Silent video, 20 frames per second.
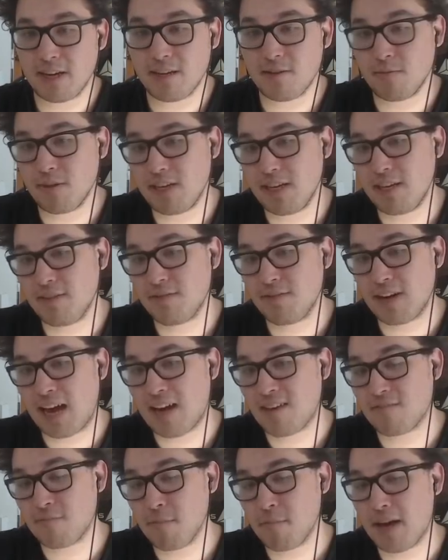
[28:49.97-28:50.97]
and we even
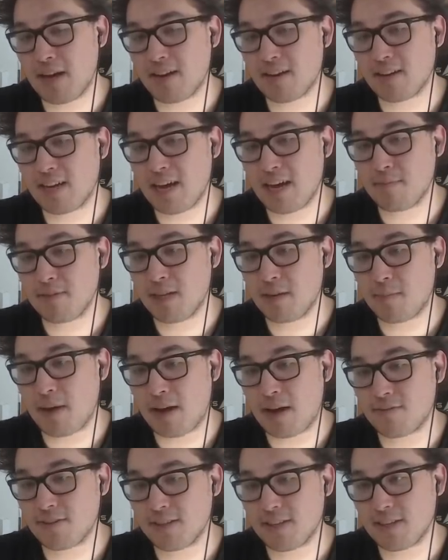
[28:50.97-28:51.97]
have mana kept up
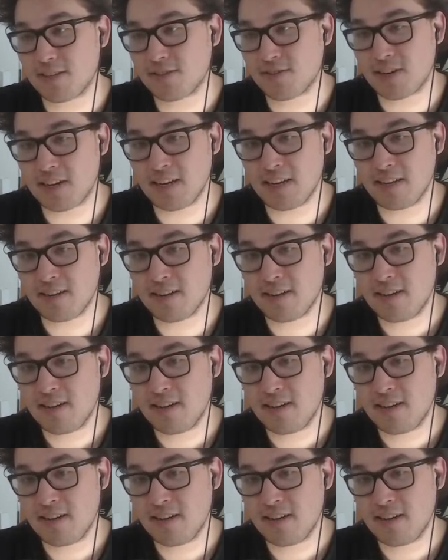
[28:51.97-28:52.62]
after this, right?